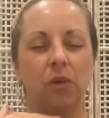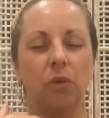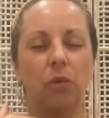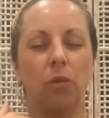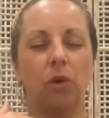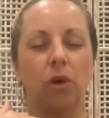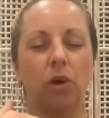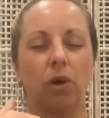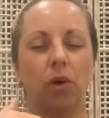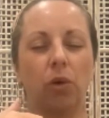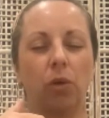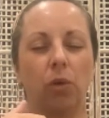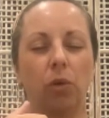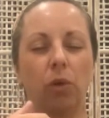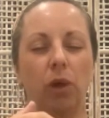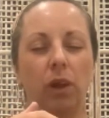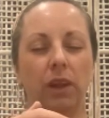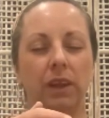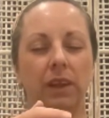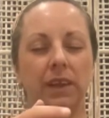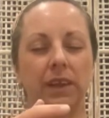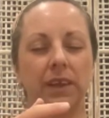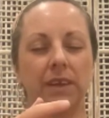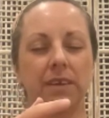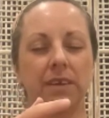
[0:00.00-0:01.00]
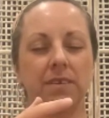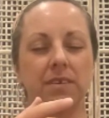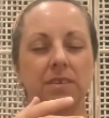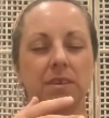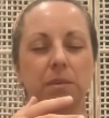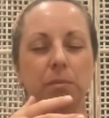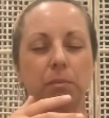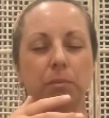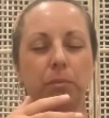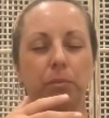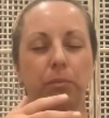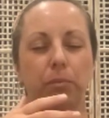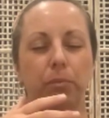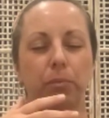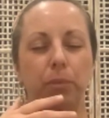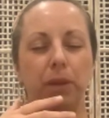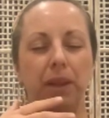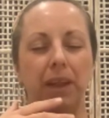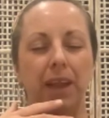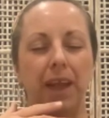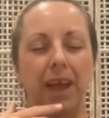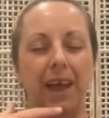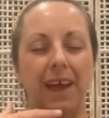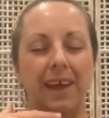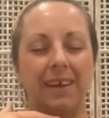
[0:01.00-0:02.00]
what qualities the
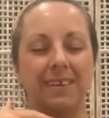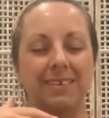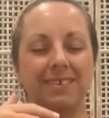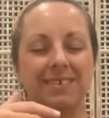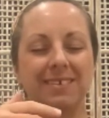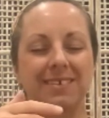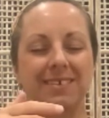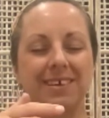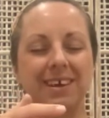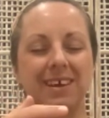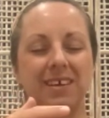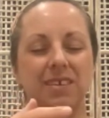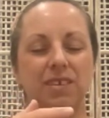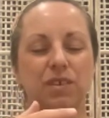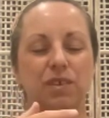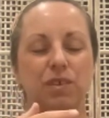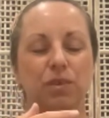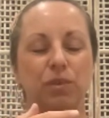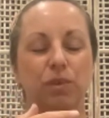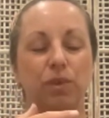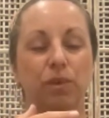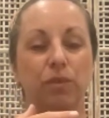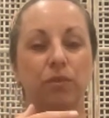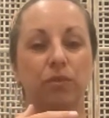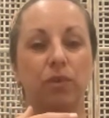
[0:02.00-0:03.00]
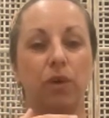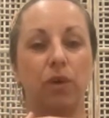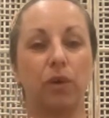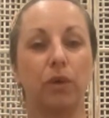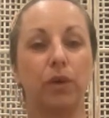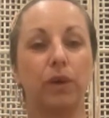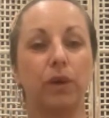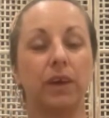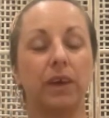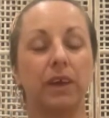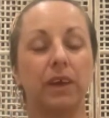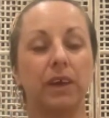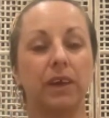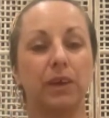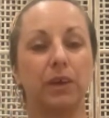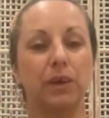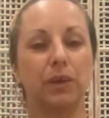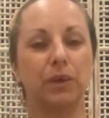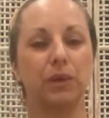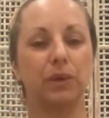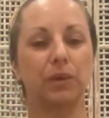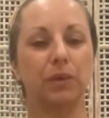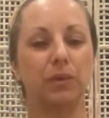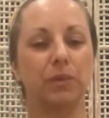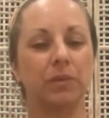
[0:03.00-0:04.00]
plant starts to evoke in
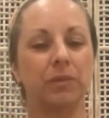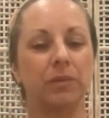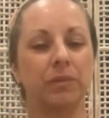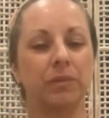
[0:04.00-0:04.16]
you.